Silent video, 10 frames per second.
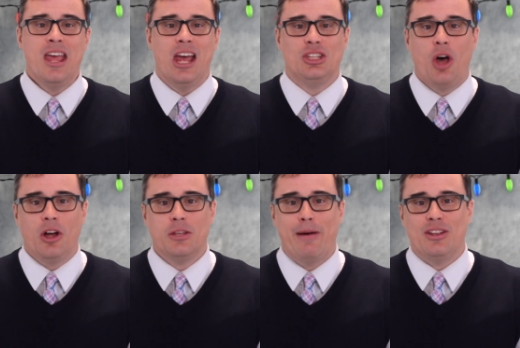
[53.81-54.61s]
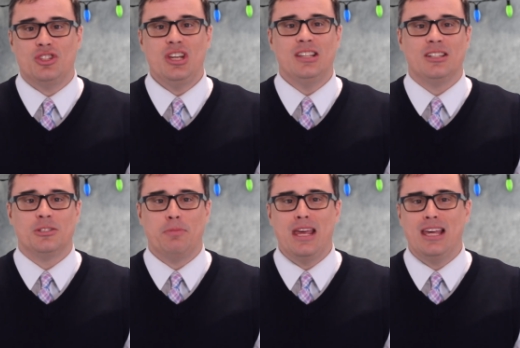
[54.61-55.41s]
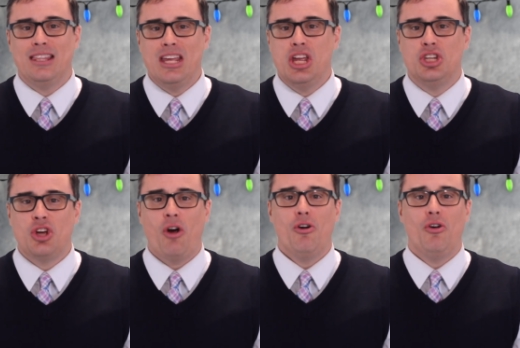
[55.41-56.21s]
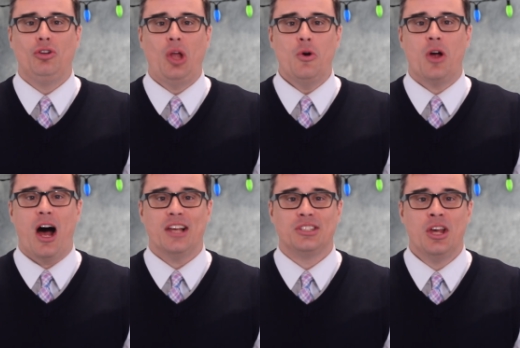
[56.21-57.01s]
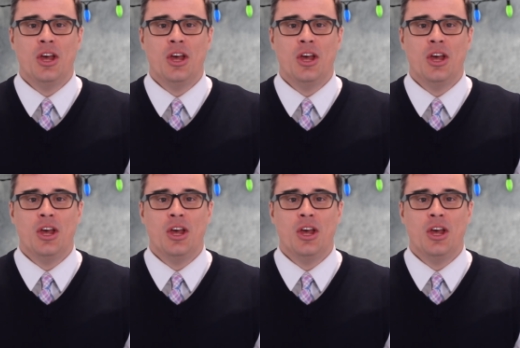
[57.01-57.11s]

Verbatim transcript: and talked about Jesus being the eternal Logos